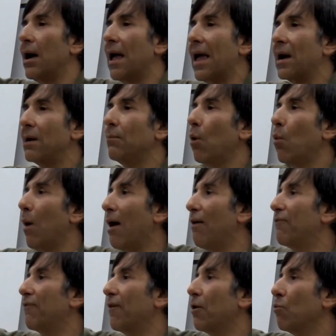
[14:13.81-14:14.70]
animal
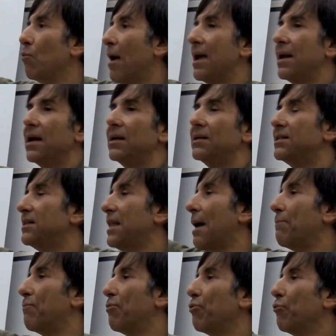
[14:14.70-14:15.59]
welfare rated
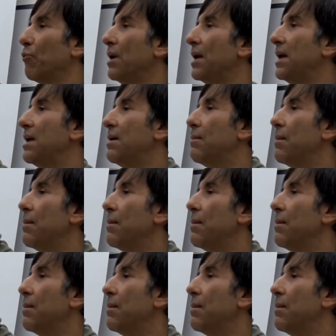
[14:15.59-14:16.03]
step 3,